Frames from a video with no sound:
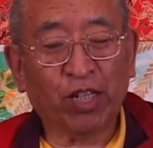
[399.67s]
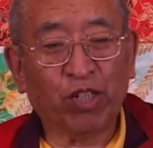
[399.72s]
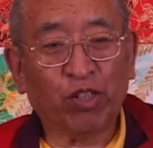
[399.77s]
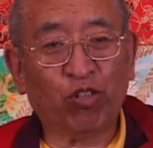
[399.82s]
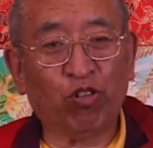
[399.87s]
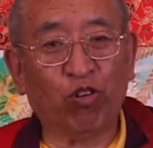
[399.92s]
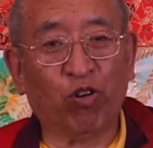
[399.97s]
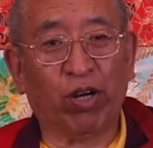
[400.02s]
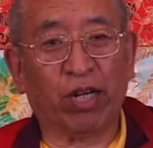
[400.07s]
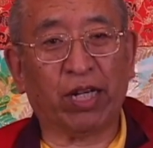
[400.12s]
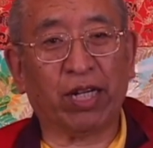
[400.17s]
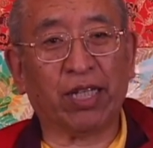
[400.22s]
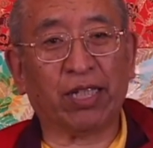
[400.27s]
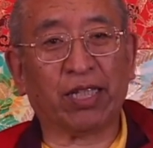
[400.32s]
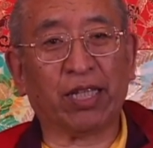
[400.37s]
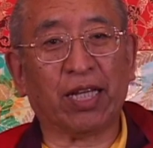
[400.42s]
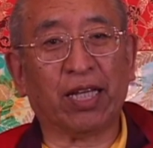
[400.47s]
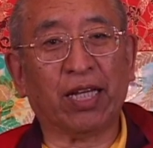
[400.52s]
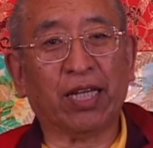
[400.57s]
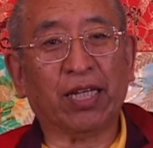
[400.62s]
In our
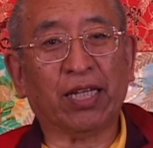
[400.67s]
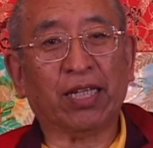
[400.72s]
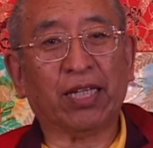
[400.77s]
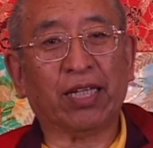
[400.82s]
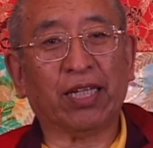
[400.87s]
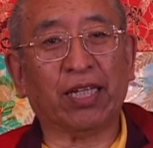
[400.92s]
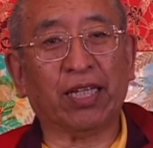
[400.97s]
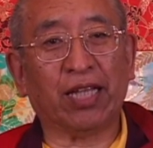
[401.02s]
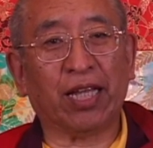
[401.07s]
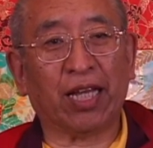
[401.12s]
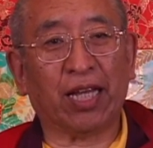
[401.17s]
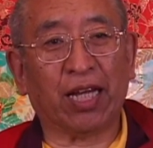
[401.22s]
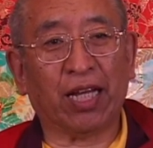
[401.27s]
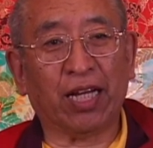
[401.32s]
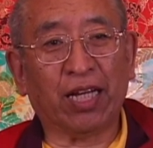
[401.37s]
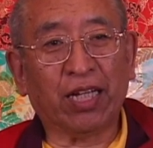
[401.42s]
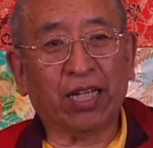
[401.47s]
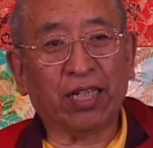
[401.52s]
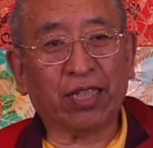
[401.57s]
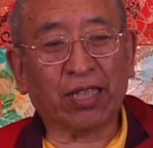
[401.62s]
aspiration to
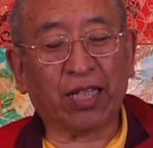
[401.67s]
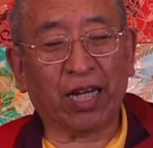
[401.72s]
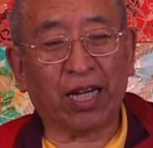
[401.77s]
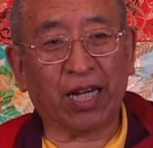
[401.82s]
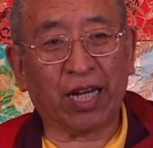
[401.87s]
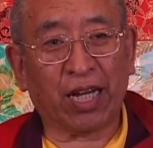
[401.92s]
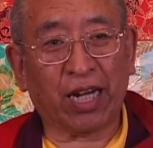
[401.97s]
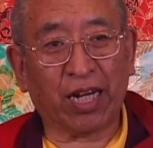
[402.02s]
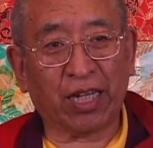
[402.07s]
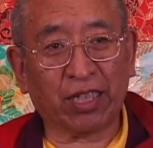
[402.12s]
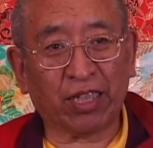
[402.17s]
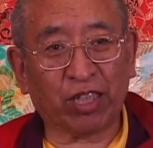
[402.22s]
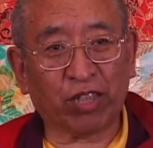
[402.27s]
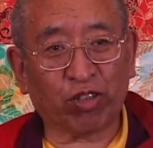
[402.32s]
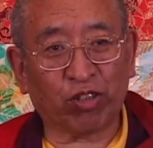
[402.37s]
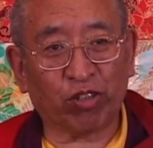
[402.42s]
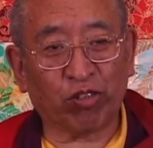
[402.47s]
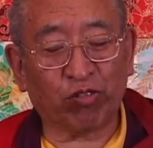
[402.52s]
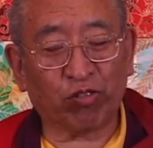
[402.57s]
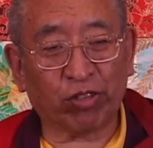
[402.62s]
remove the suffering
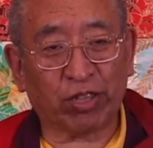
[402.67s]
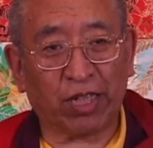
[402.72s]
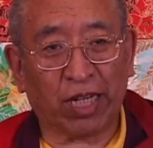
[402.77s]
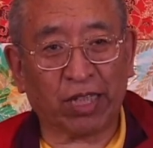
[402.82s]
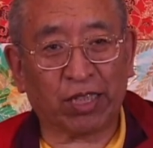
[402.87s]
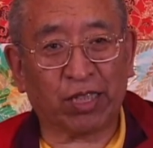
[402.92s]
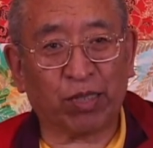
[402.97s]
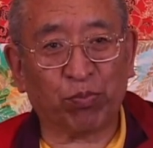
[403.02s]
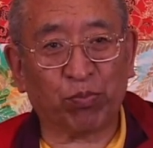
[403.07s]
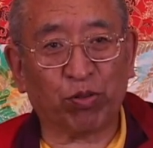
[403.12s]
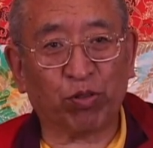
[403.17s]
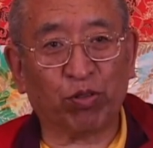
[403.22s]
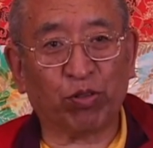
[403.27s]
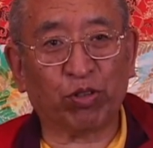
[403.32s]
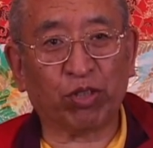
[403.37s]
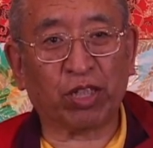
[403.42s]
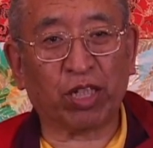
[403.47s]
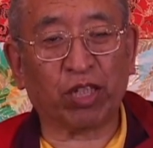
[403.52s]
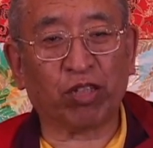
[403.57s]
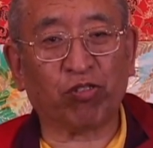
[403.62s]
of sentient beings,
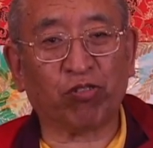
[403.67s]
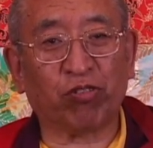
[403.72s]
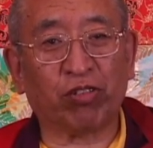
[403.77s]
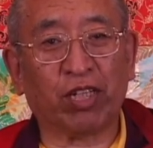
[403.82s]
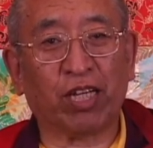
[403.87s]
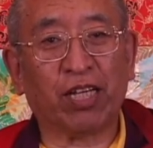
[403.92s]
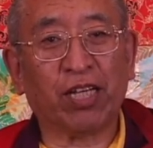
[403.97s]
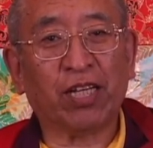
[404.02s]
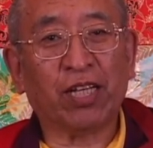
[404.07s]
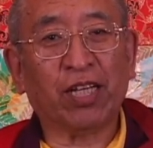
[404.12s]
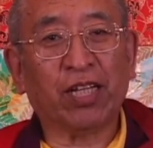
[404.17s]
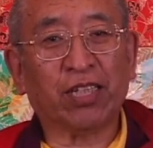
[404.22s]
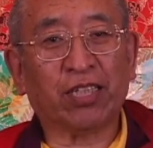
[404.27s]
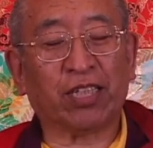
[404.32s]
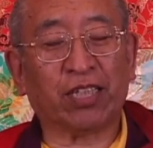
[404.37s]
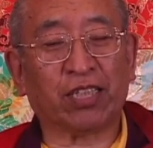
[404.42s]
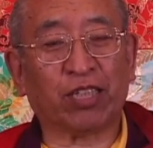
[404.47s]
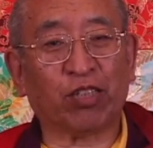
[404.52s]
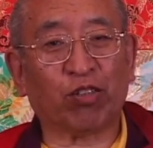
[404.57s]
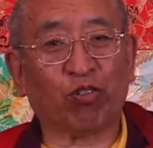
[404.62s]
we have to
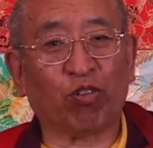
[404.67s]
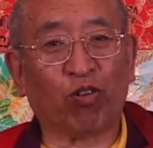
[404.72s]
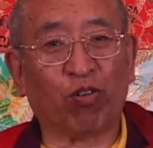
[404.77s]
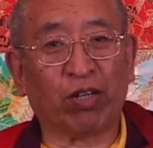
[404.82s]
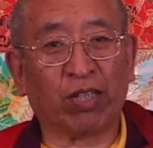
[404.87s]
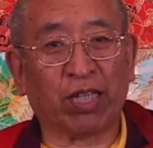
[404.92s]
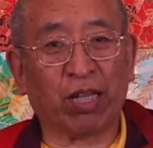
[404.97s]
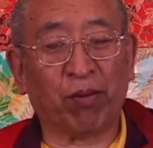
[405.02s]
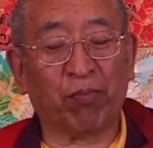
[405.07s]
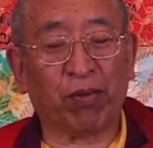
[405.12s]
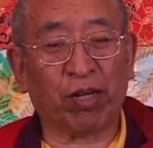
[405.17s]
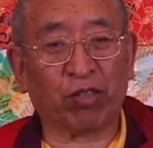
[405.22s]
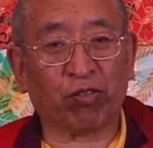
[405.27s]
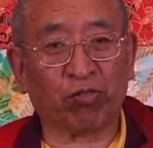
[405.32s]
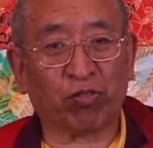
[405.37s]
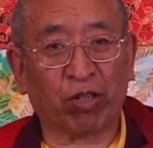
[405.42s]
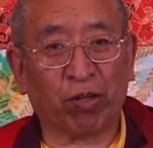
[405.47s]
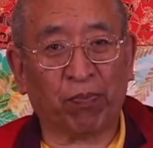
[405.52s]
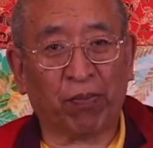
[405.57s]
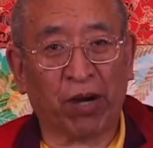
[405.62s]
accept that we
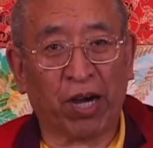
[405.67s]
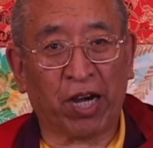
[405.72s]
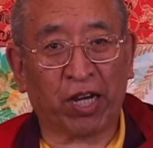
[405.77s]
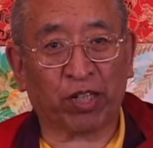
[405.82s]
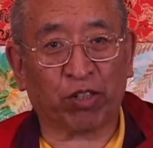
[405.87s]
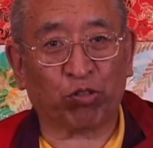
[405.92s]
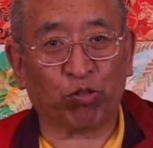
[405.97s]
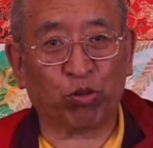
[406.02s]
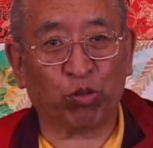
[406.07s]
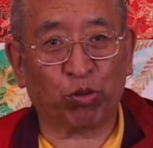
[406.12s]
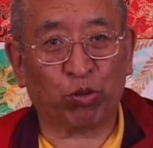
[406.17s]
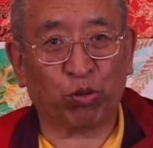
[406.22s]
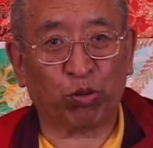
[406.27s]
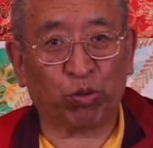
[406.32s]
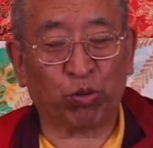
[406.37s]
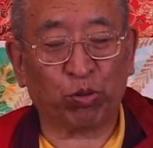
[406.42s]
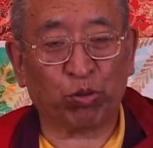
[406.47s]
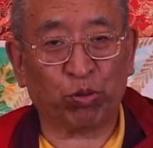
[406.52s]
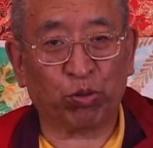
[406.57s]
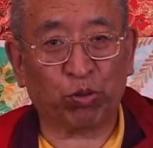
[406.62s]
cannot
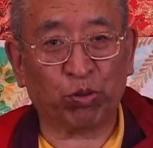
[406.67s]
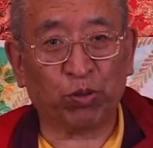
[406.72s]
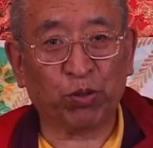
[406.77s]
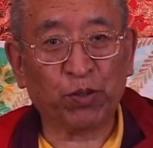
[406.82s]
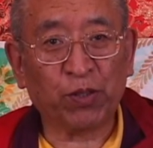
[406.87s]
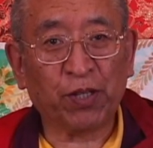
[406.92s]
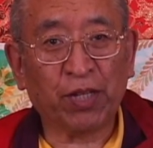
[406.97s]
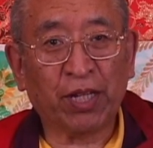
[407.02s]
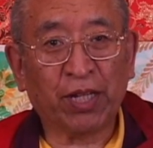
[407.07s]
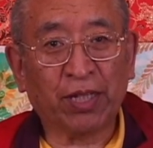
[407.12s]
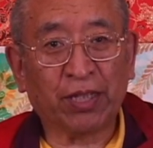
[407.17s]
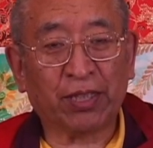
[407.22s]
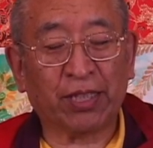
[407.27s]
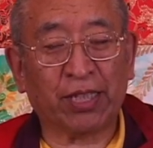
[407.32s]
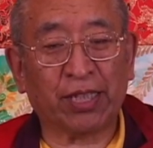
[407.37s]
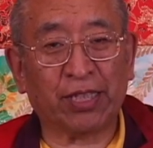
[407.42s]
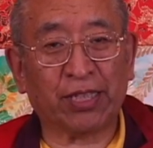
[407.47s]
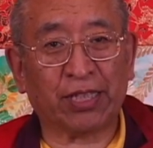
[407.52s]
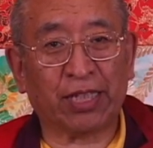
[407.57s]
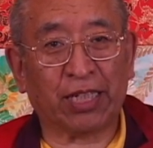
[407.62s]
immediately remove all
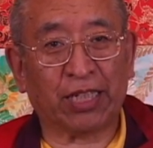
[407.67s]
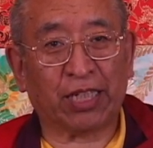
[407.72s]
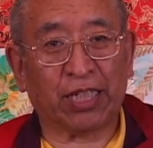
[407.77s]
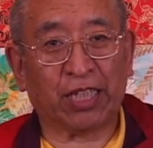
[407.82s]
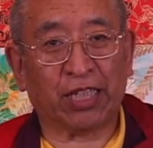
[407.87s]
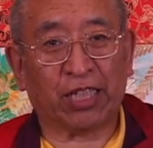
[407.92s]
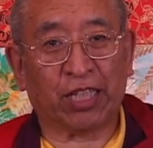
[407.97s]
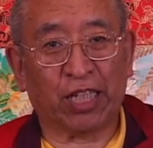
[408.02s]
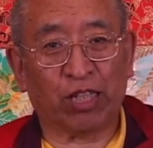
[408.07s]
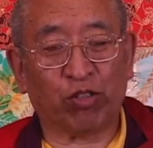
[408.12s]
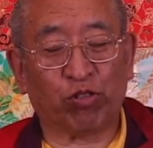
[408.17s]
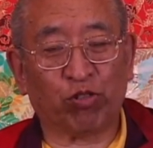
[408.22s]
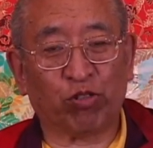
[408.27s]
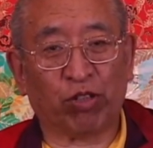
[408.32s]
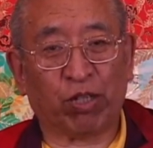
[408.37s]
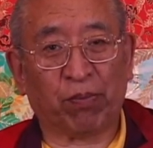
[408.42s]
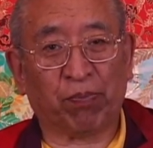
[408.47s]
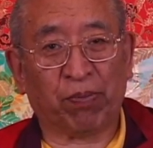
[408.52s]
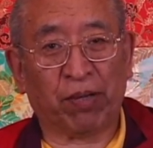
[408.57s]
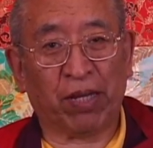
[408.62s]
of their sufferings
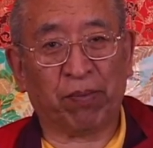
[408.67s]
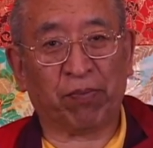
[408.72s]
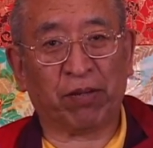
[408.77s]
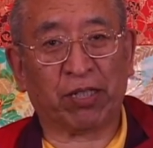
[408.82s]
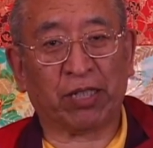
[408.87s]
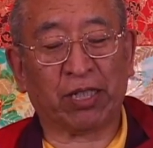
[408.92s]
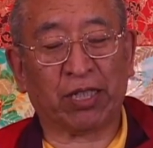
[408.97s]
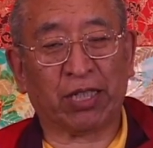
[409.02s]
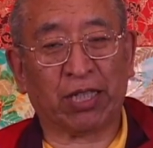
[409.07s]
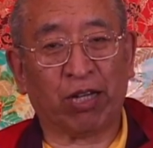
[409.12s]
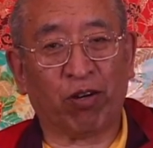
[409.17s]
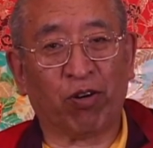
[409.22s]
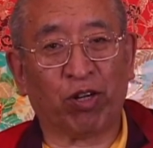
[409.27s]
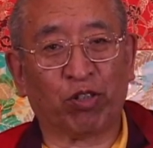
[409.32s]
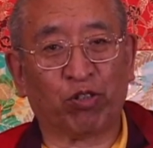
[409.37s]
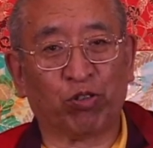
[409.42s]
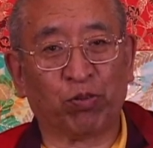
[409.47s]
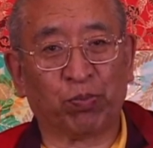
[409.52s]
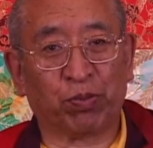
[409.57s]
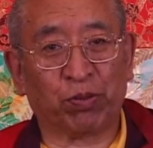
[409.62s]
directly,
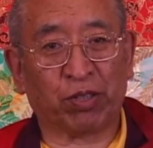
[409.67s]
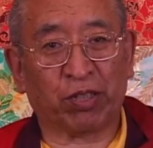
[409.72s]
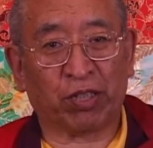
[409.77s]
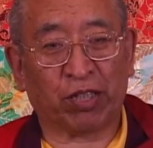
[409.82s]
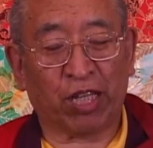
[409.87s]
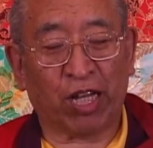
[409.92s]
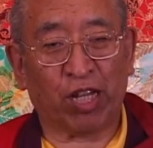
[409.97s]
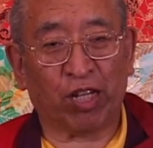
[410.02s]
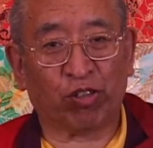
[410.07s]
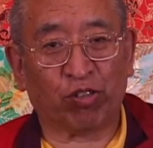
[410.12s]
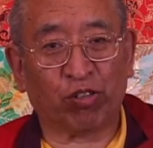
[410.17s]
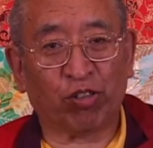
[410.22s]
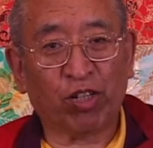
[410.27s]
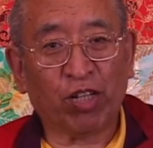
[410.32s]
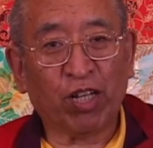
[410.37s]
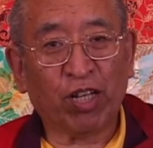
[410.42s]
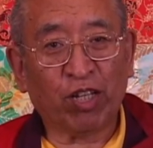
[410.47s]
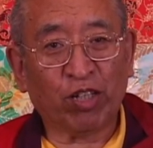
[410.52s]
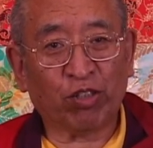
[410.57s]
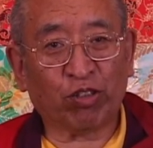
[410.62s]
as these
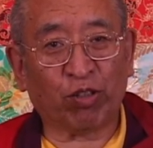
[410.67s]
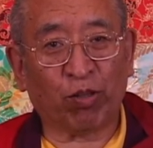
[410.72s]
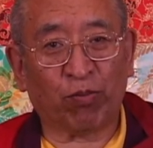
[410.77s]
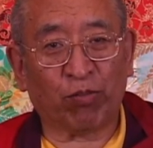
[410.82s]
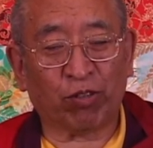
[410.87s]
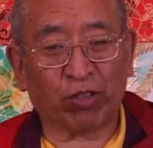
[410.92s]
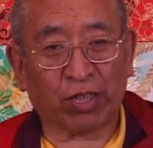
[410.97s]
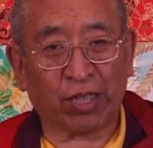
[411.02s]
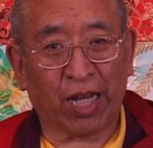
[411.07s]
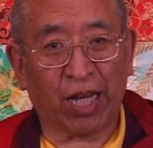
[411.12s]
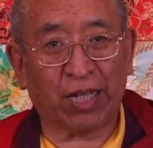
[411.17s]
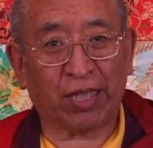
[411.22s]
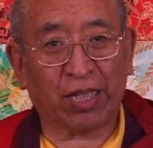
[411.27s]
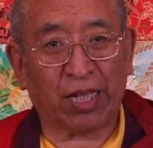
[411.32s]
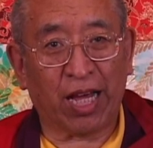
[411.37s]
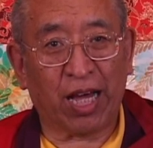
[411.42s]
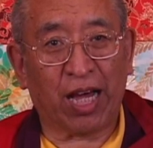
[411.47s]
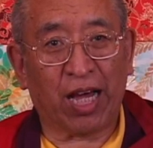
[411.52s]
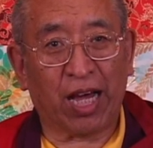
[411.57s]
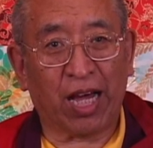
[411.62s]
sufferings come from
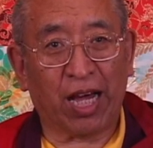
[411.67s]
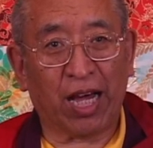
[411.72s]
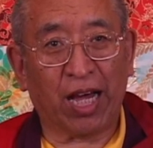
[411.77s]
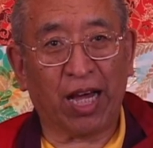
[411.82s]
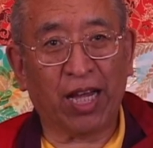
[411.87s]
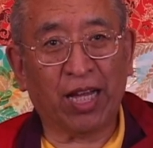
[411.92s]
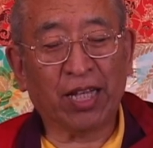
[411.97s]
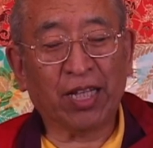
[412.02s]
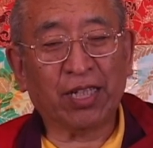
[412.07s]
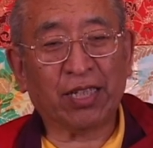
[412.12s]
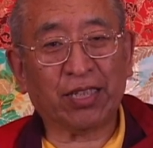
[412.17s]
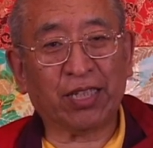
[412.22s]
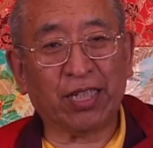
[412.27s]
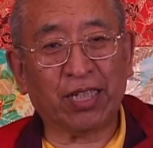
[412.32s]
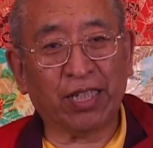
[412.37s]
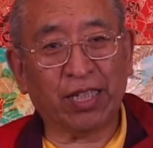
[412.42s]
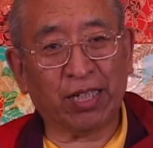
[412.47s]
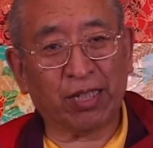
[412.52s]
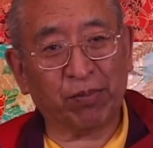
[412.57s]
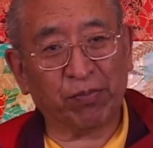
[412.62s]
causes,
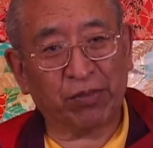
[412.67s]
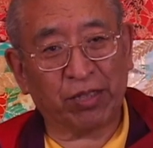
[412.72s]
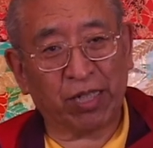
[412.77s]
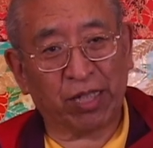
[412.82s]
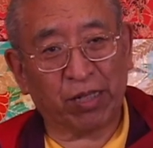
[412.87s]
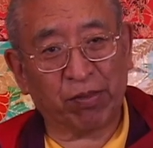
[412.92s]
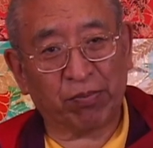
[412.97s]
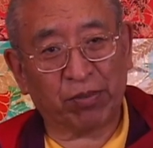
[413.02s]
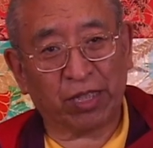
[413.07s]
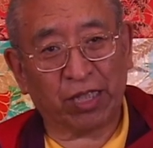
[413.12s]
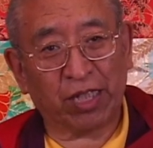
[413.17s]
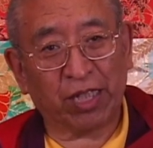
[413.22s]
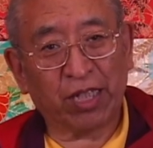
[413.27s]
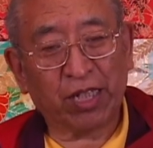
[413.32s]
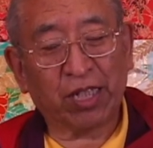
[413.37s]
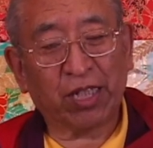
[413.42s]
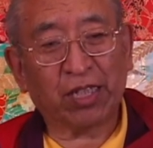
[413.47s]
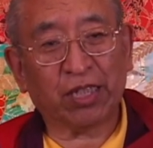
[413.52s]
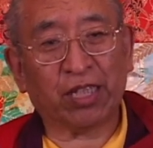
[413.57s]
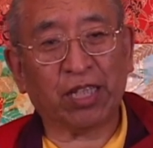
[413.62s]
karma, kleshas,
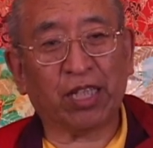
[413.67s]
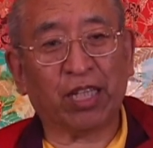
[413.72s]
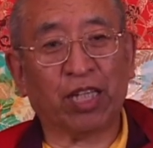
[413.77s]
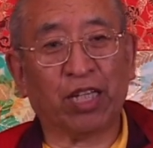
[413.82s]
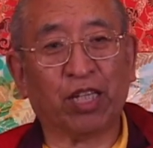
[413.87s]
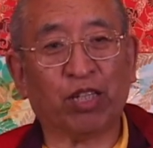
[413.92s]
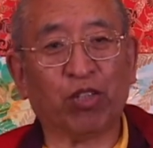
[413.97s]
and so forth.